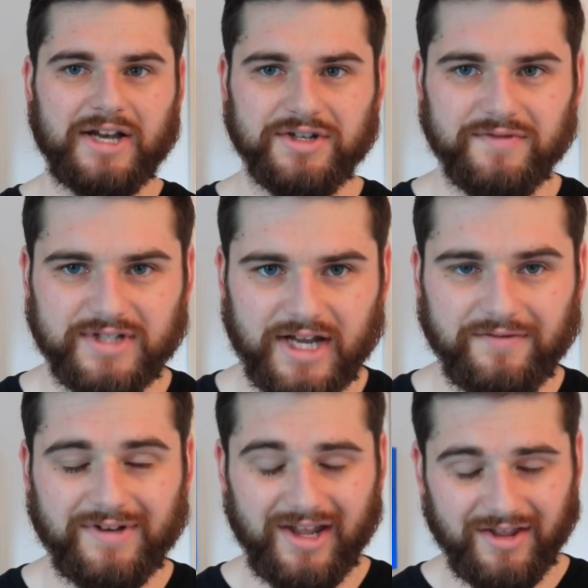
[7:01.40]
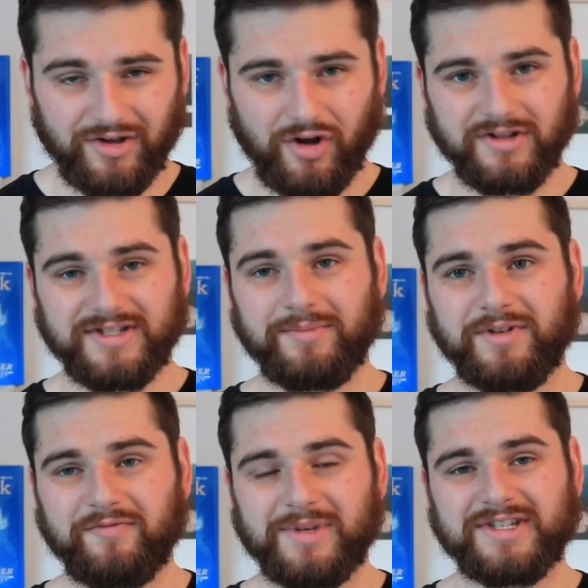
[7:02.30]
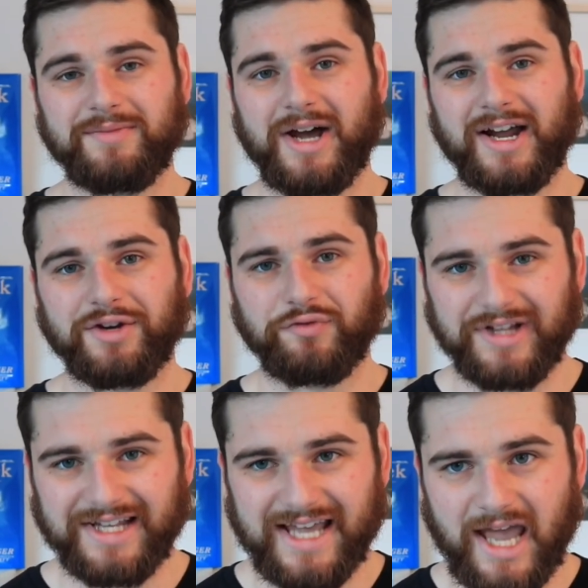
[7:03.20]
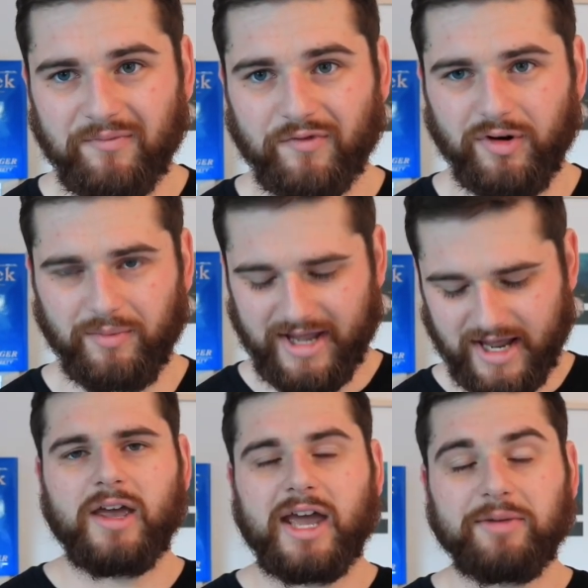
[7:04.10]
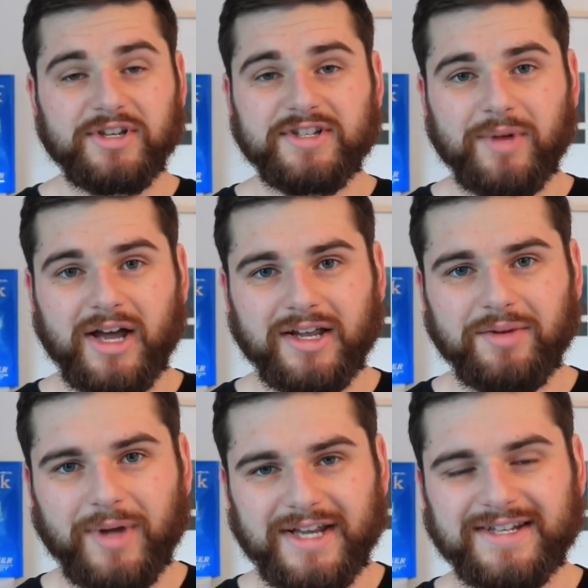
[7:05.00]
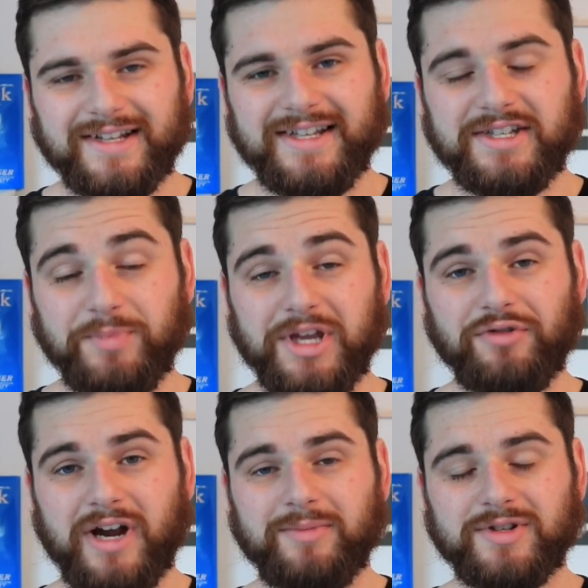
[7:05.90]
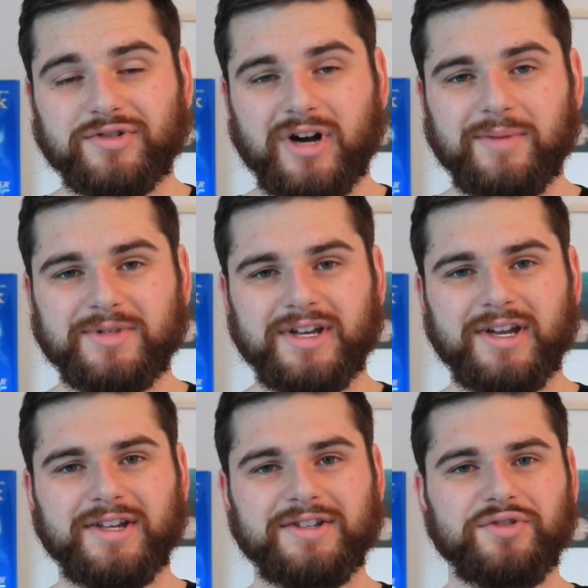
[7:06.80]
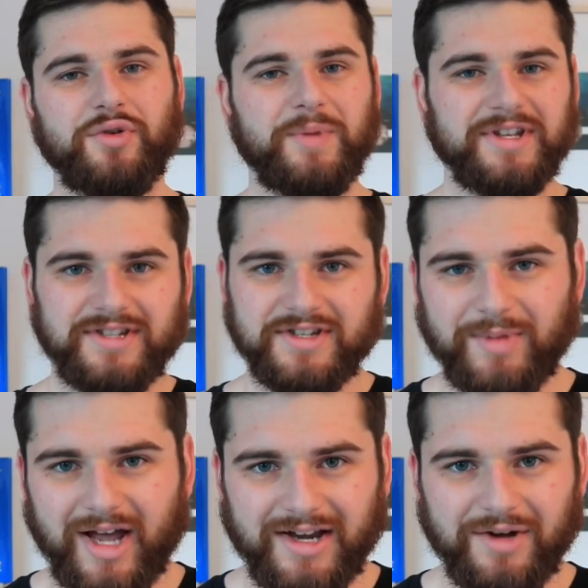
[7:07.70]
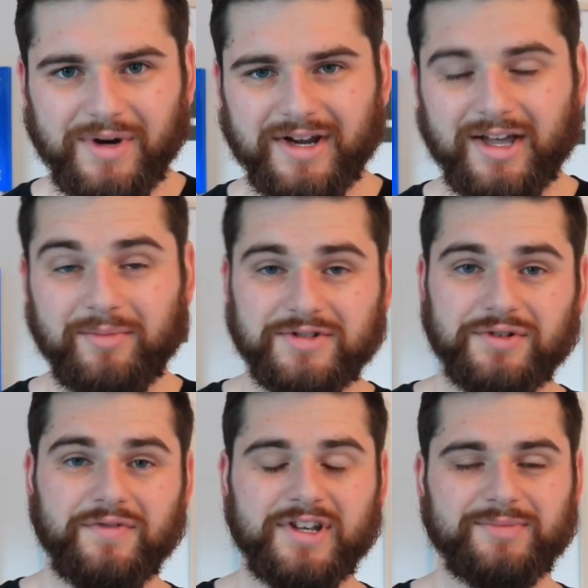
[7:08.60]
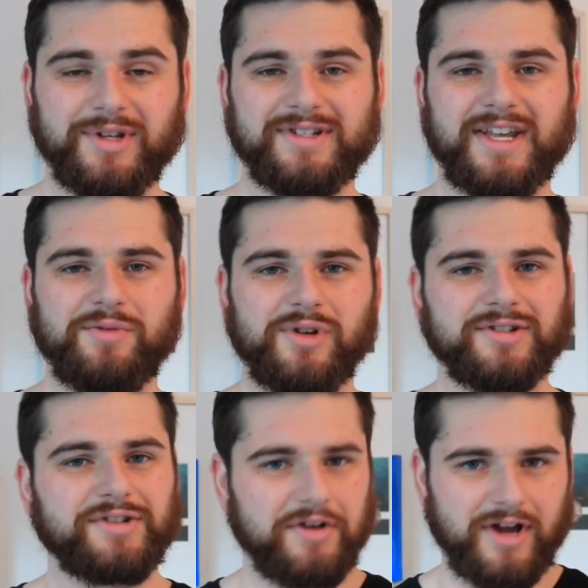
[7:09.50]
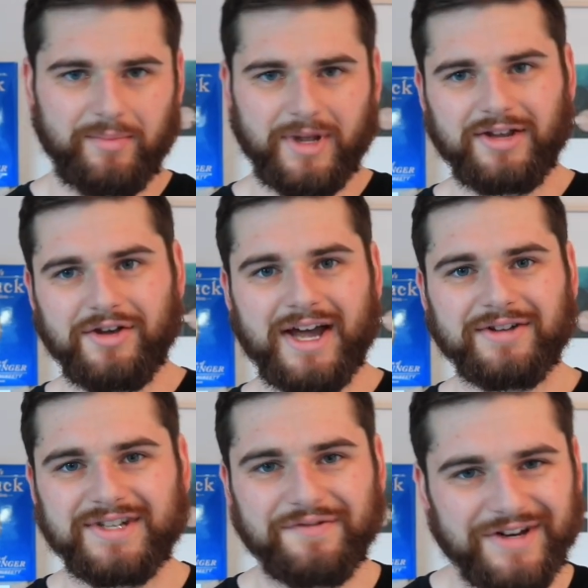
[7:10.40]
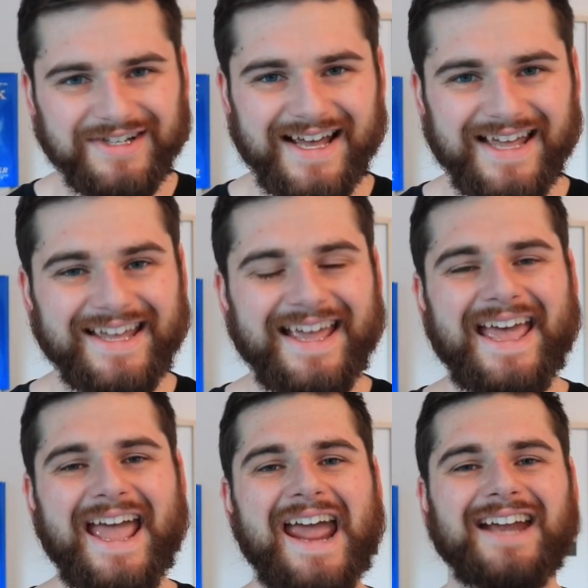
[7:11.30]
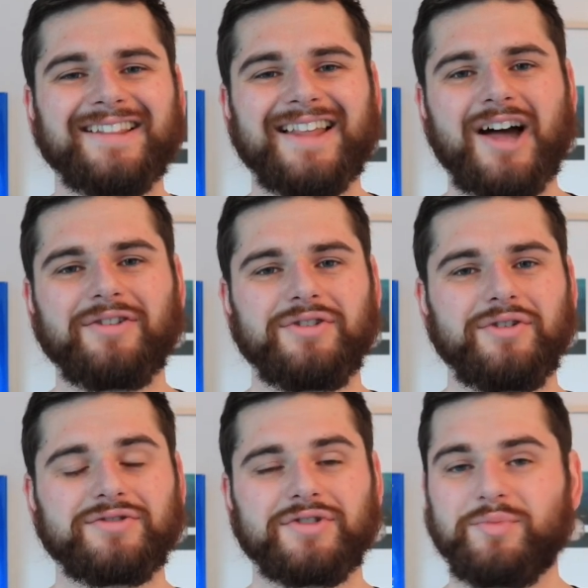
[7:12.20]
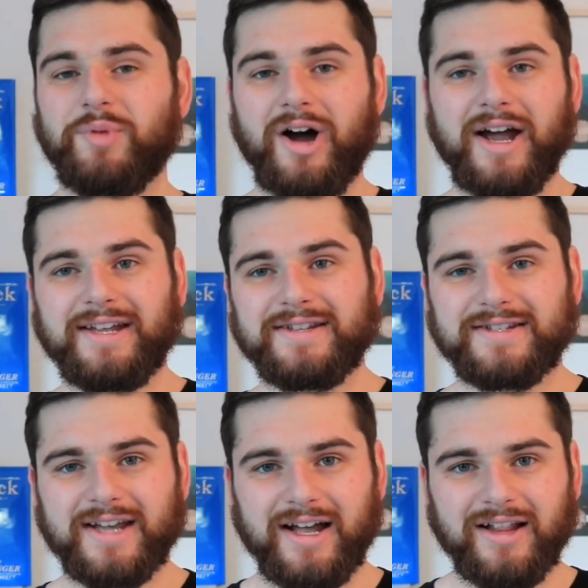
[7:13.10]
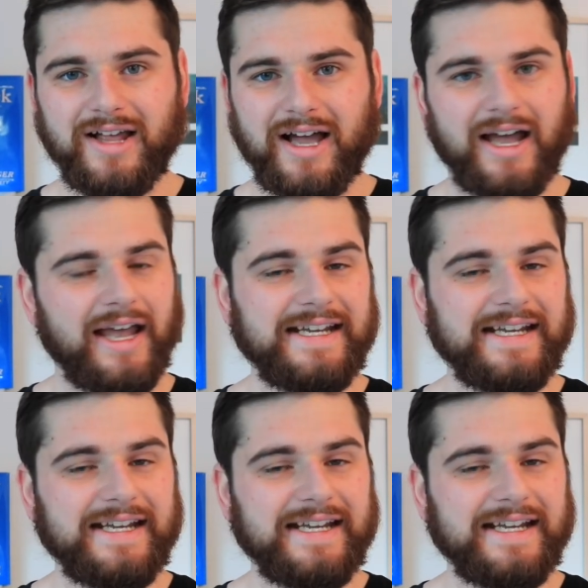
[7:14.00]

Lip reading: margin of safety and the concept of Mr. Market really came from. And Mr. Market, basically, as Ben Graham describes it, is your business partner when it comes to investments. He will turn up at your house every day and allow you to buy and sell